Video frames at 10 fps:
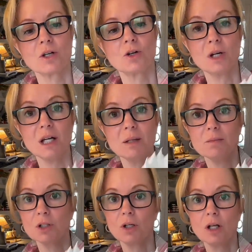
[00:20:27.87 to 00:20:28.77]

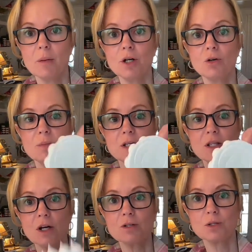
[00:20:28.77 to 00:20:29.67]
cream, little lemon cream in
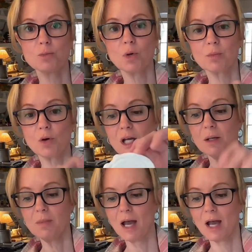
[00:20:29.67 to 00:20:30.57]
there, and some whipped
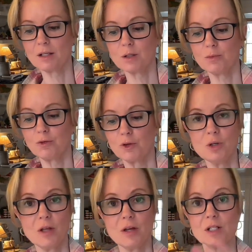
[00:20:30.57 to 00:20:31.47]
cream and some
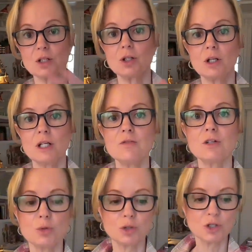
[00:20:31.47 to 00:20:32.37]
fruit, and that's a little
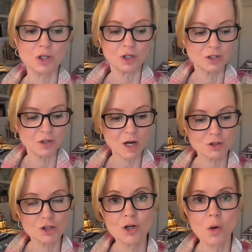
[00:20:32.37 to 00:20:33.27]
individual dessert. So I'll
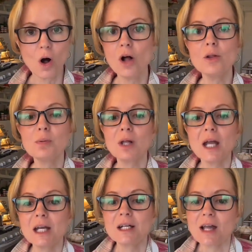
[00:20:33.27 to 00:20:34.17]
show you all the
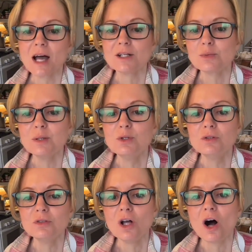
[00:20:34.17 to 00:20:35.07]
platings as we
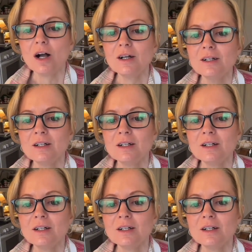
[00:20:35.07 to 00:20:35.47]
move along.